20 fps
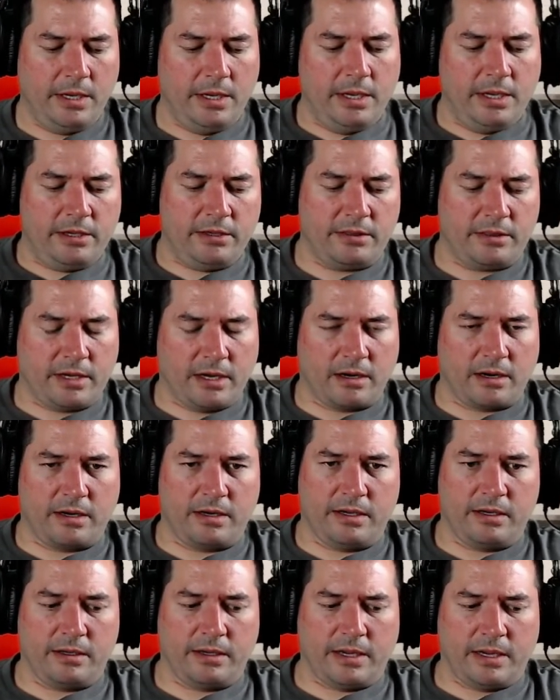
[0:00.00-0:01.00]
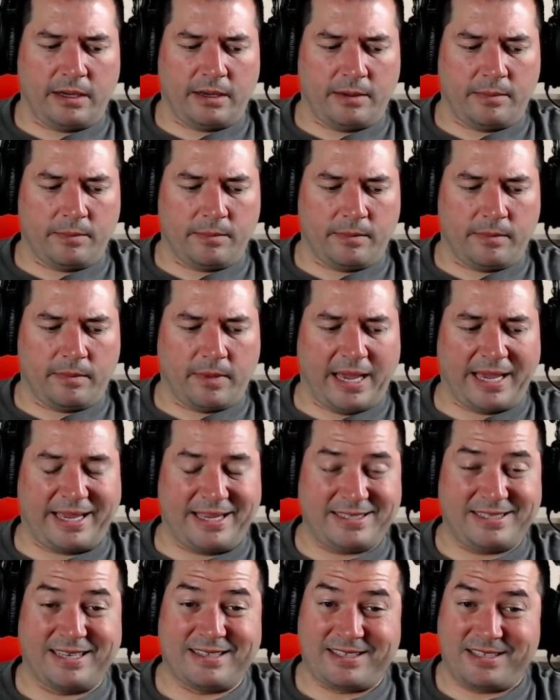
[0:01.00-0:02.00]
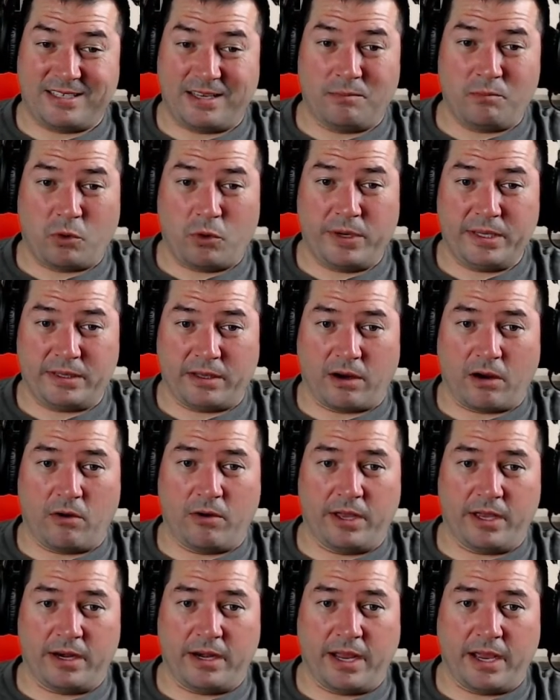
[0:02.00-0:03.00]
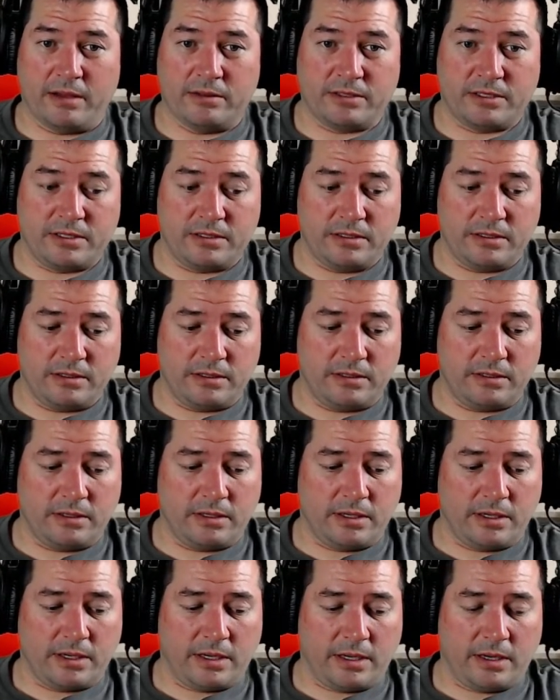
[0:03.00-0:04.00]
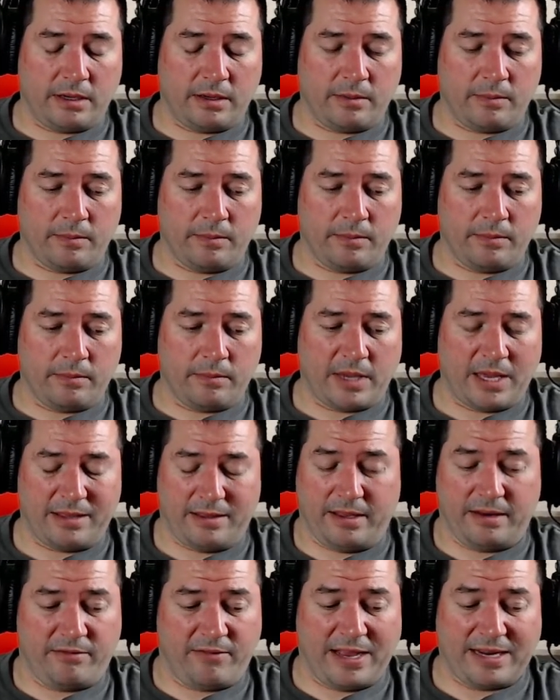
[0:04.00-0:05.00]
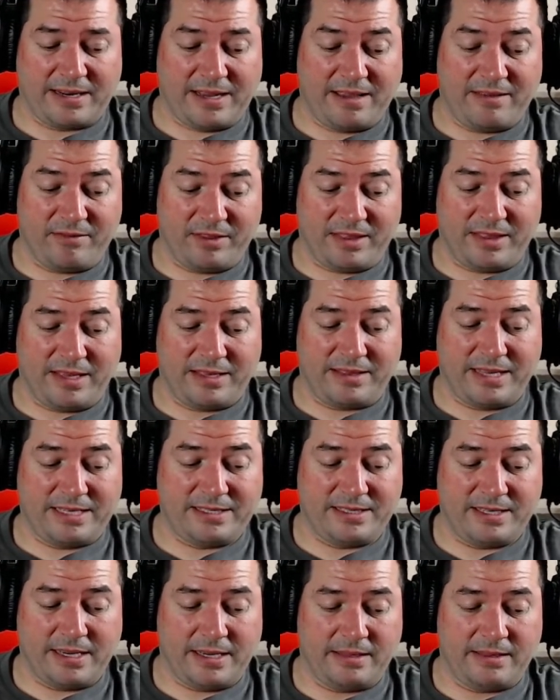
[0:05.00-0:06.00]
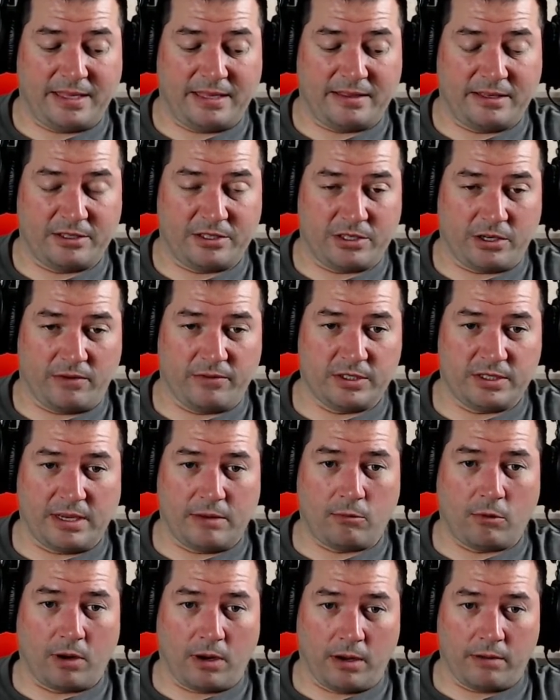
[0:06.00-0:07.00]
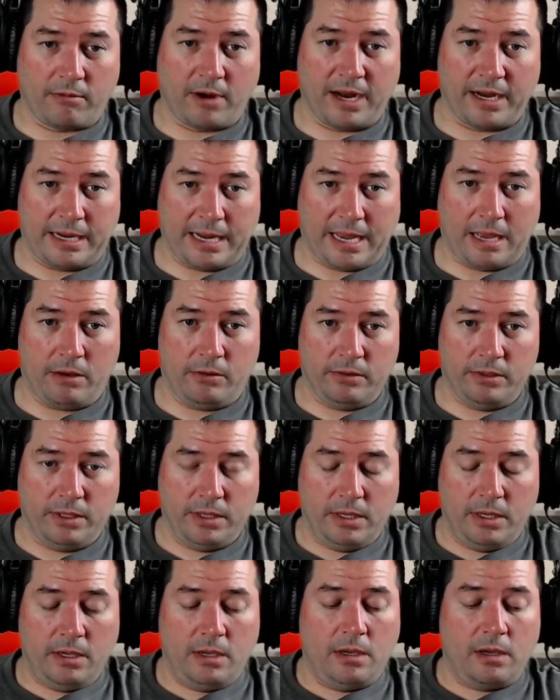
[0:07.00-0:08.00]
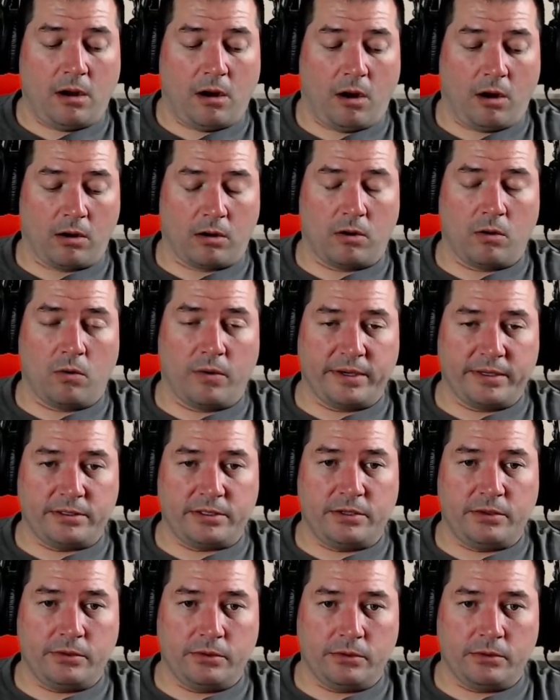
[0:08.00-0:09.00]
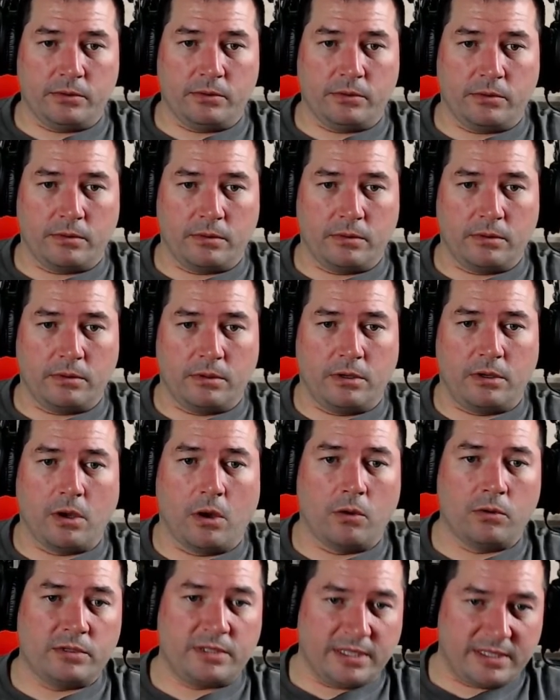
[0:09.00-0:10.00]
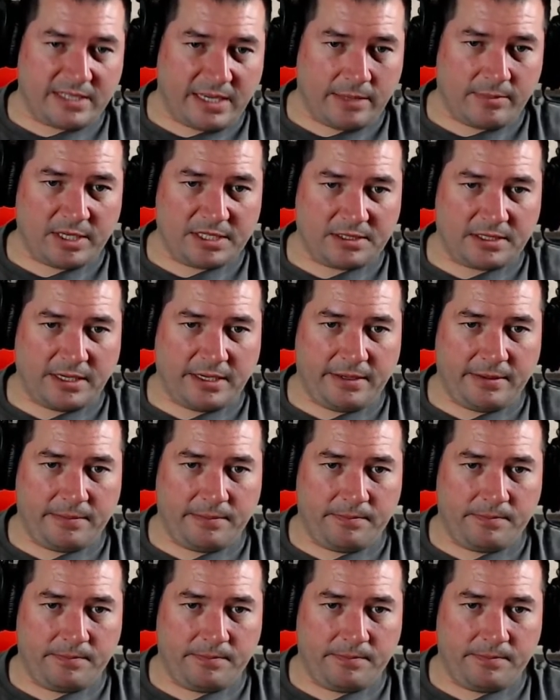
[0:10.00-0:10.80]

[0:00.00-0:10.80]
They're going to, I guess at some point they're going to announce In fact, I even think they said that the servers that we're on right now are going to go to TBC,